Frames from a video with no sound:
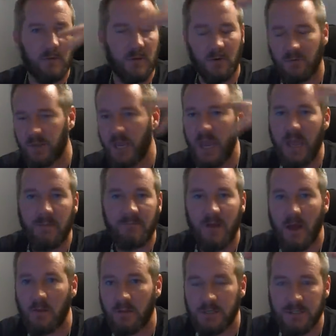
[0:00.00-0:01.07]
you know the cam
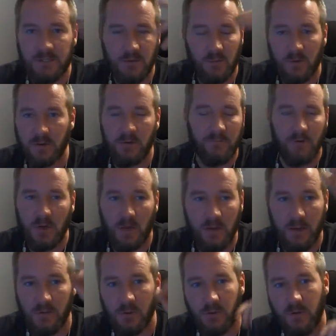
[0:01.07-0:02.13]
valleys or whatever kind
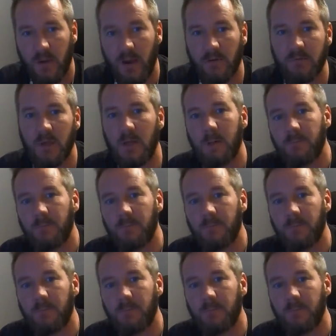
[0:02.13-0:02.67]
of engine you have,